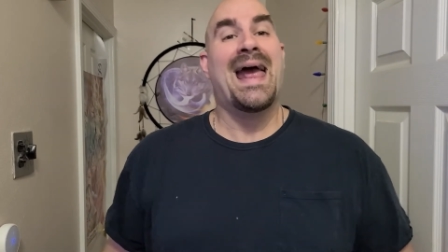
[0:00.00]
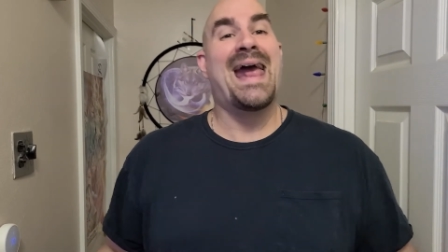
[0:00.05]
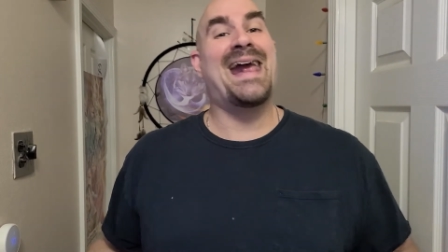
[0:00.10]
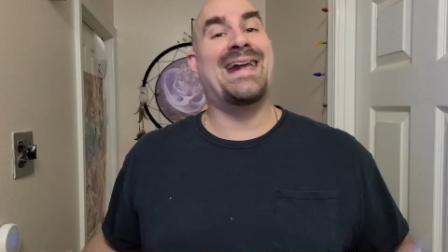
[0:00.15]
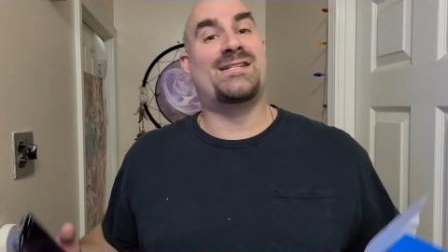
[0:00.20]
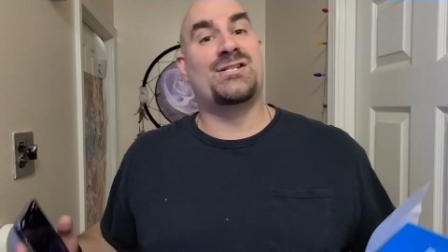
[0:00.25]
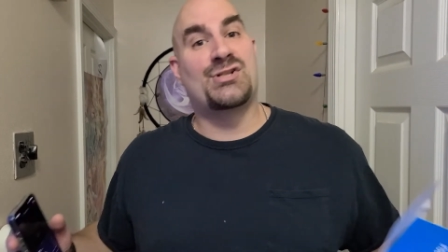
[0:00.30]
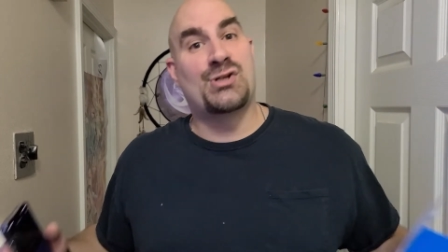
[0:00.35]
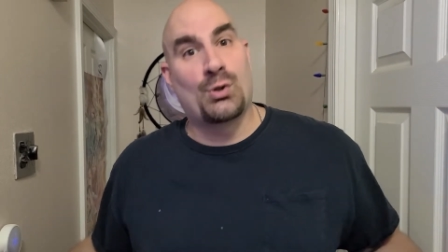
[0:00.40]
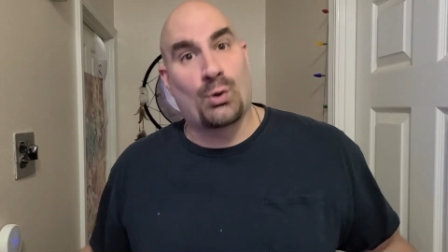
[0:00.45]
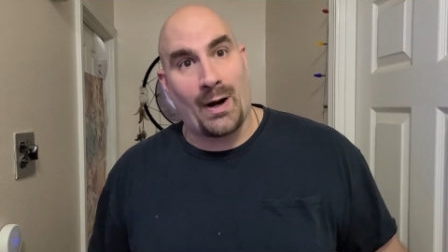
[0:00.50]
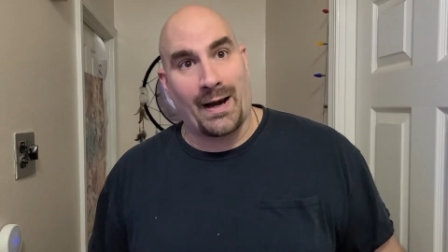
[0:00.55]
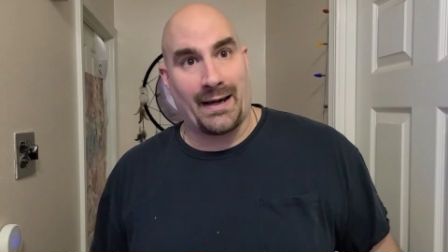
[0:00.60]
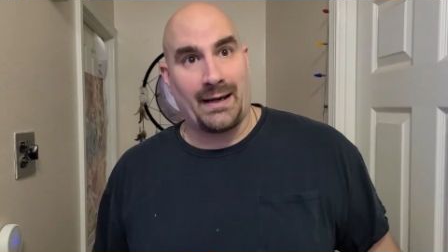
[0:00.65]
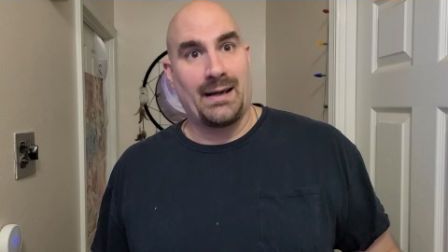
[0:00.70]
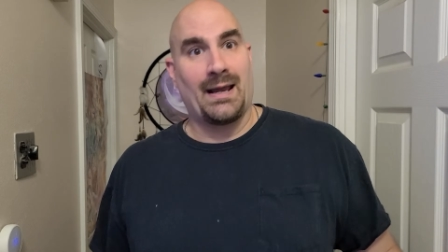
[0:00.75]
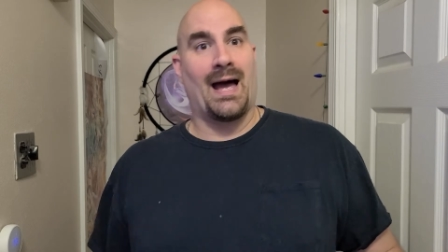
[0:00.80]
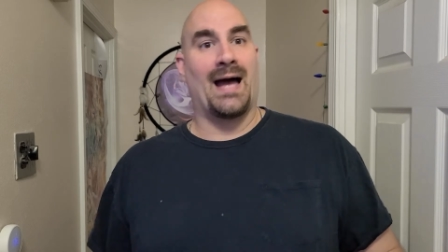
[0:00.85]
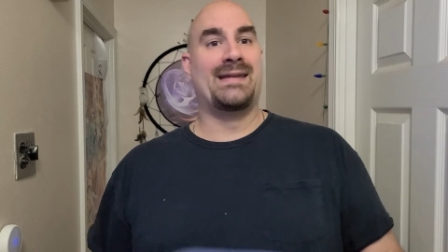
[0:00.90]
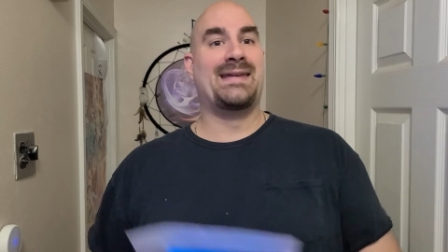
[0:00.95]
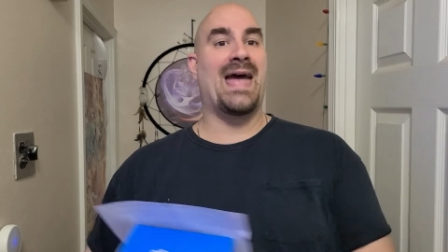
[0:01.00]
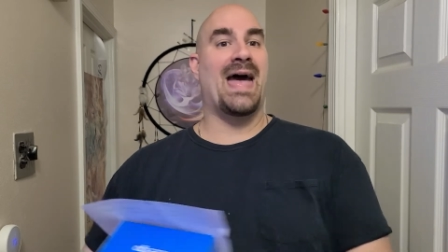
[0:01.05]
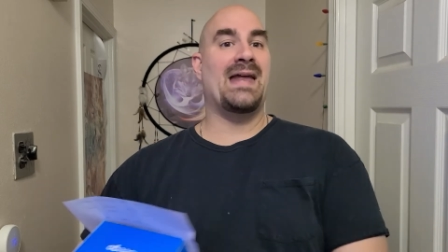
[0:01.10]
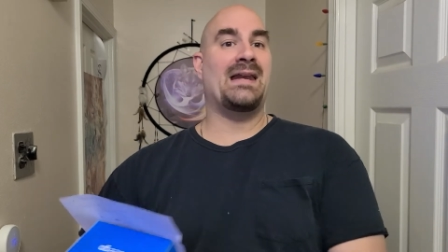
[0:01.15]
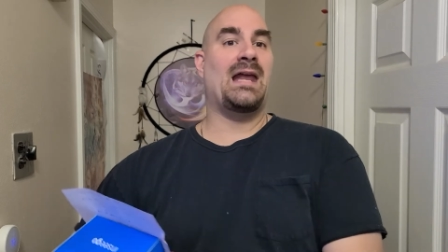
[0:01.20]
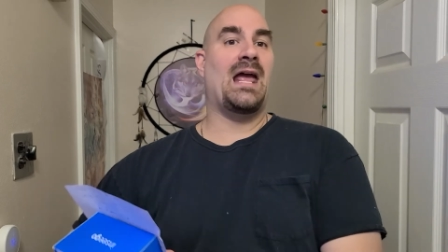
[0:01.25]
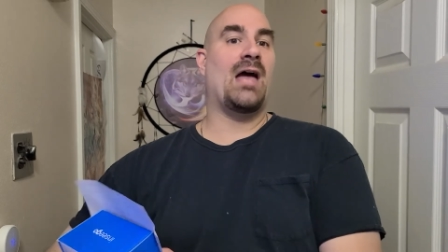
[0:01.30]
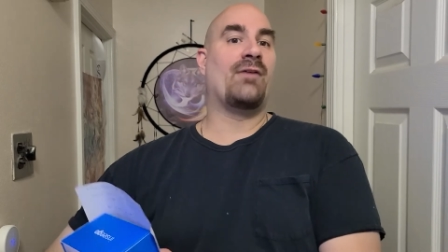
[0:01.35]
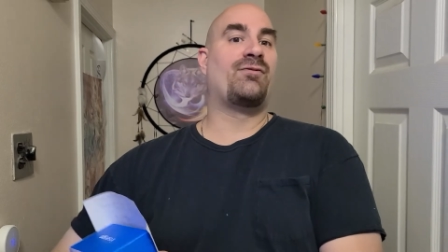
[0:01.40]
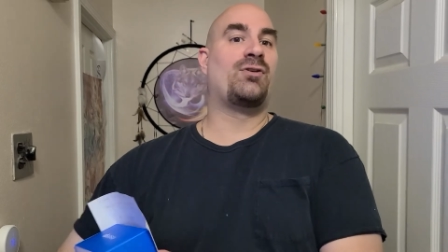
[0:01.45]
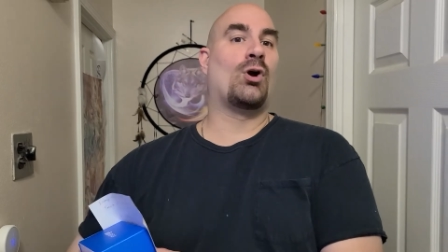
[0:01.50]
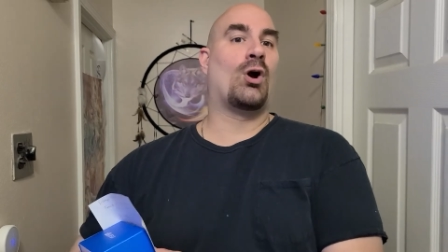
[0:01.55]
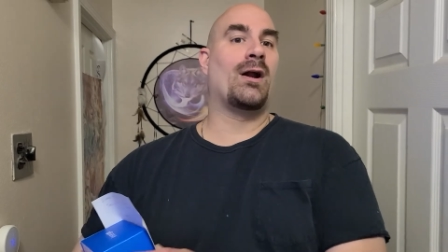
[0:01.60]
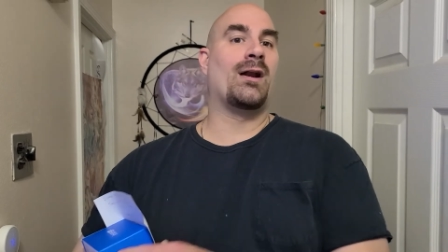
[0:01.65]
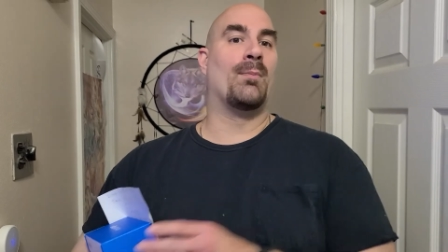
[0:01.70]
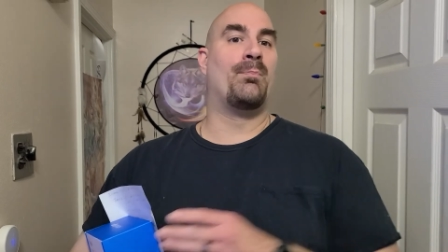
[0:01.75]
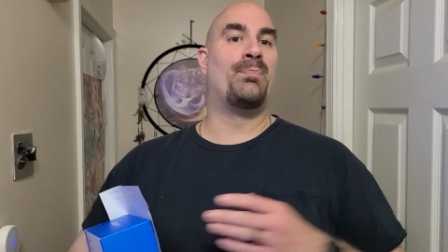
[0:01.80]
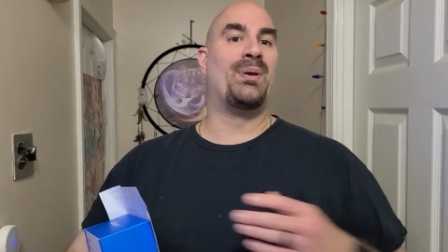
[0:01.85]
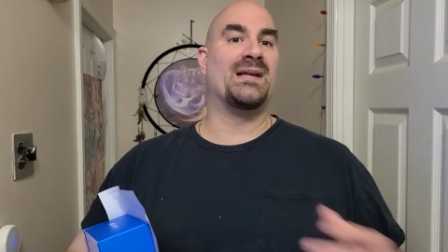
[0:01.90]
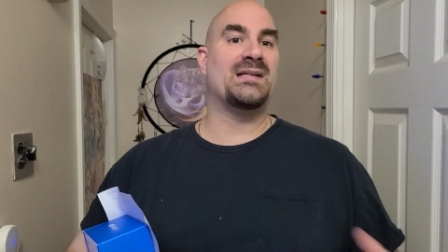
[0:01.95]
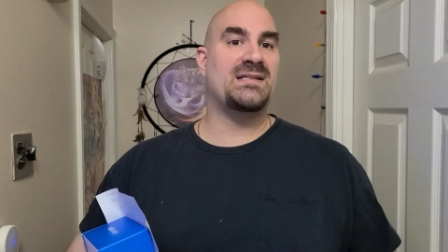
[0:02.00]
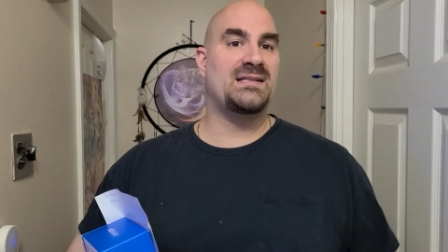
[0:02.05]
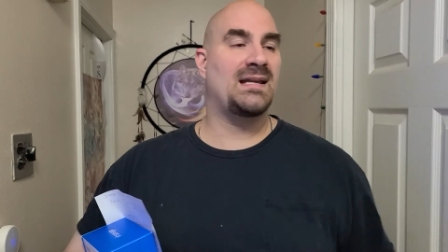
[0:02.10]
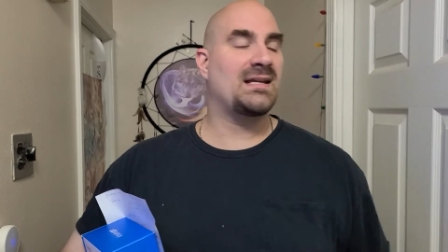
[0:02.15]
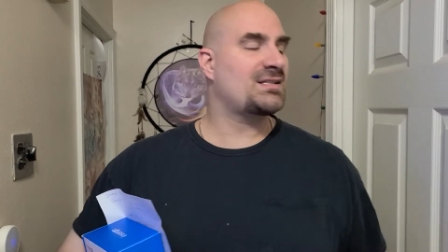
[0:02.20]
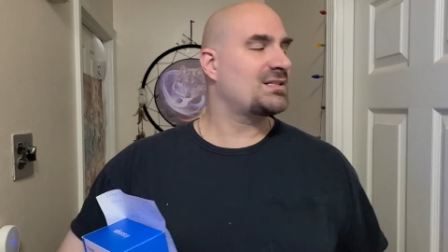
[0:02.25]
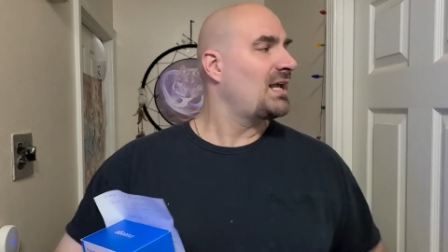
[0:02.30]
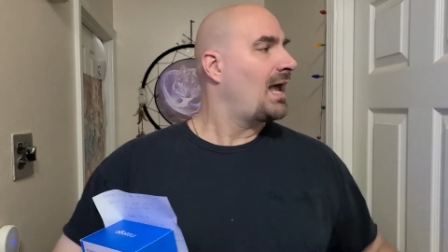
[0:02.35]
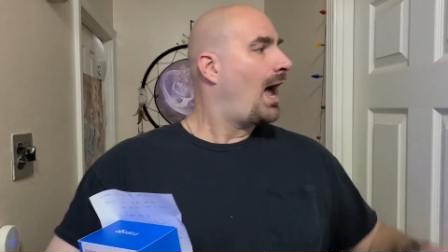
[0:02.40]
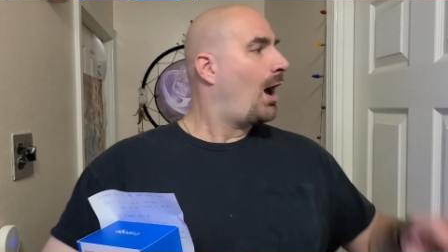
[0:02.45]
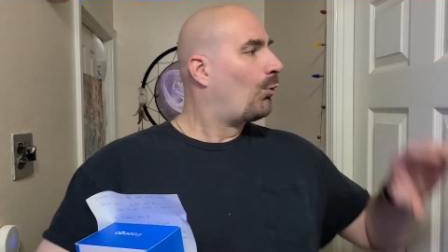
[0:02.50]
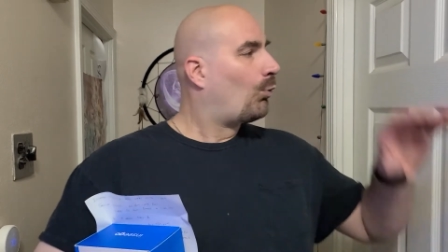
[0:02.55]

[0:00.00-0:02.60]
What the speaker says: It's great. Again, if you're in a business,